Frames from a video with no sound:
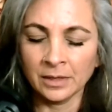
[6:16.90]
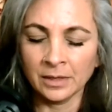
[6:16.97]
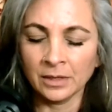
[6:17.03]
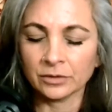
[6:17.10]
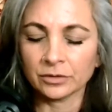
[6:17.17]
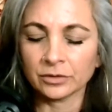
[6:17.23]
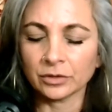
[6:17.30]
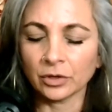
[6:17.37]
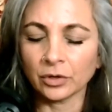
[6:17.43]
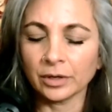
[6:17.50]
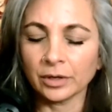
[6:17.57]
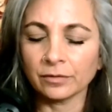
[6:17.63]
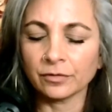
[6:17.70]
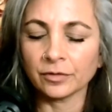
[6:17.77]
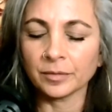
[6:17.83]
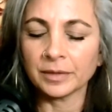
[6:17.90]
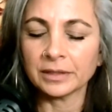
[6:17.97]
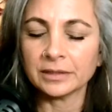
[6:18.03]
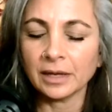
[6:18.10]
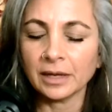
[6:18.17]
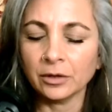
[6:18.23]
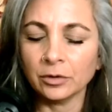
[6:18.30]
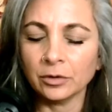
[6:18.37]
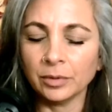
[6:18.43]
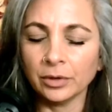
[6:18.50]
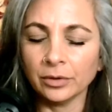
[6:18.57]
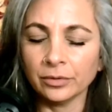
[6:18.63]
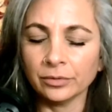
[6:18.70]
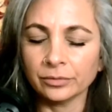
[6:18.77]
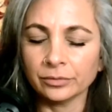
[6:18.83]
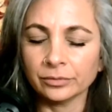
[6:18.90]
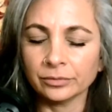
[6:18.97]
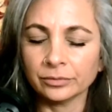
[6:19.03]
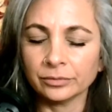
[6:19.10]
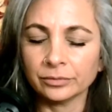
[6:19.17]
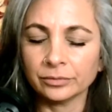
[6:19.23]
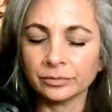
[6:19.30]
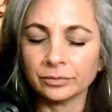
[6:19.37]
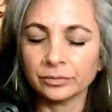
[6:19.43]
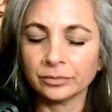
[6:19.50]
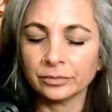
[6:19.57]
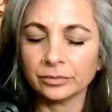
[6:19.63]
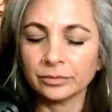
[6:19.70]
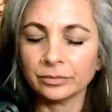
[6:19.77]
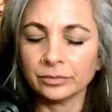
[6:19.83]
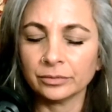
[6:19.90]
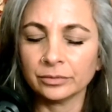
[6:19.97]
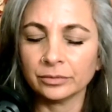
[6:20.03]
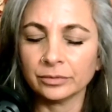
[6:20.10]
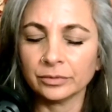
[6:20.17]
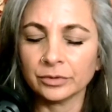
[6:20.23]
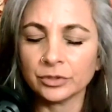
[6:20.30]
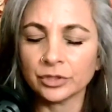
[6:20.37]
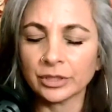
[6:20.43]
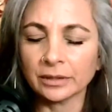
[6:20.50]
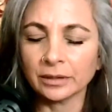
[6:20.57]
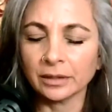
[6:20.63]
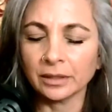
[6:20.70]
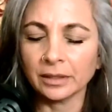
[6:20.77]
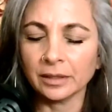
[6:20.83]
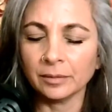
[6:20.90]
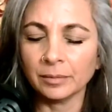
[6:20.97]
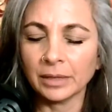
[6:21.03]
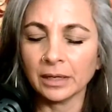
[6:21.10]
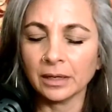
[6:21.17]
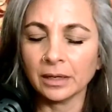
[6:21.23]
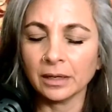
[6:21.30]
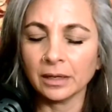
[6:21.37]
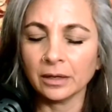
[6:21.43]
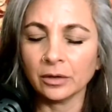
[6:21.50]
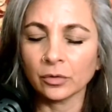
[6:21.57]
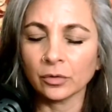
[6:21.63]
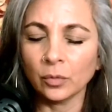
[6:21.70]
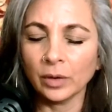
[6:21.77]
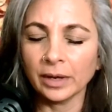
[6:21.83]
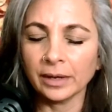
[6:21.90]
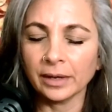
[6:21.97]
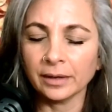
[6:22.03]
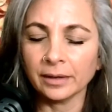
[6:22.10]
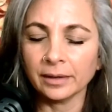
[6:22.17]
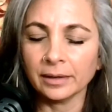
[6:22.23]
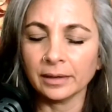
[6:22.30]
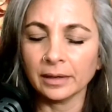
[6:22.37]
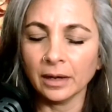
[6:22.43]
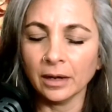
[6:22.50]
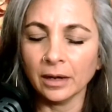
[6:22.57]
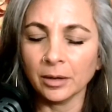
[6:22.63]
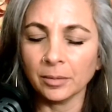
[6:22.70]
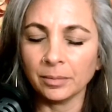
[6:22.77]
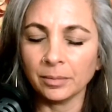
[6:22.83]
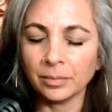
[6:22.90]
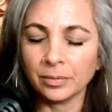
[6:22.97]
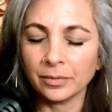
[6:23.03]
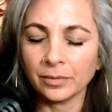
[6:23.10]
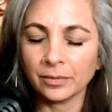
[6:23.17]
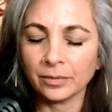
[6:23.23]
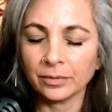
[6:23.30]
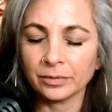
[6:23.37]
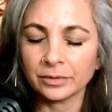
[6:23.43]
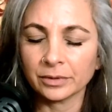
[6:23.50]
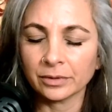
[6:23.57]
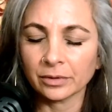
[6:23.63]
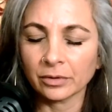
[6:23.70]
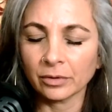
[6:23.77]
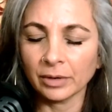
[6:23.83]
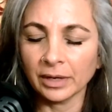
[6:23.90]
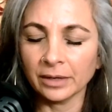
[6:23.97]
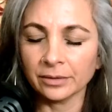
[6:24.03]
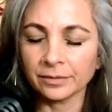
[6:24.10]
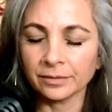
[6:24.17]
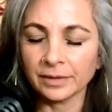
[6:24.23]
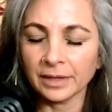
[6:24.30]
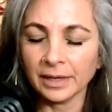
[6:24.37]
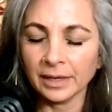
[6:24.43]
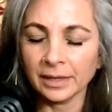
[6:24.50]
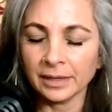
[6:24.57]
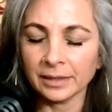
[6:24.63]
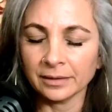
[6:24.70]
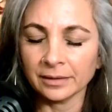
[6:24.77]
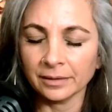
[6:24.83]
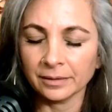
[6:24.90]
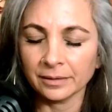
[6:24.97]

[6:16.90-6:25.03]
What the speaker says: starting from the tailbone, gently making your way up to the crown of the head.